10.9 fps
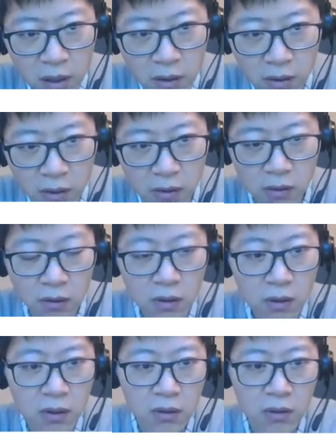to
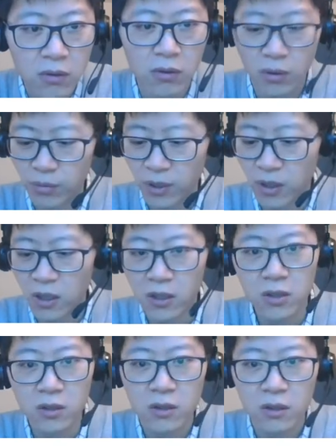your wheel
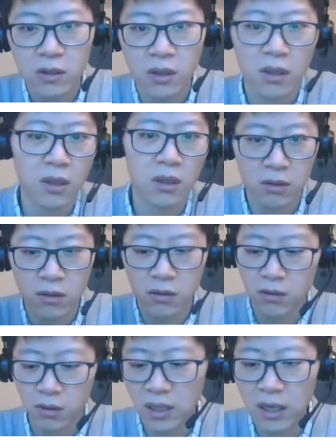arch,
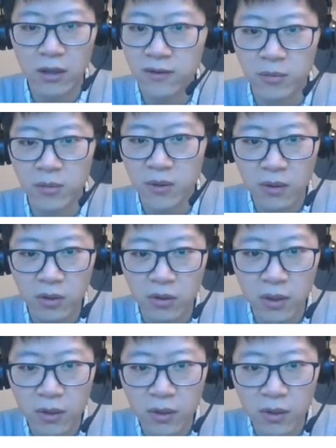or however you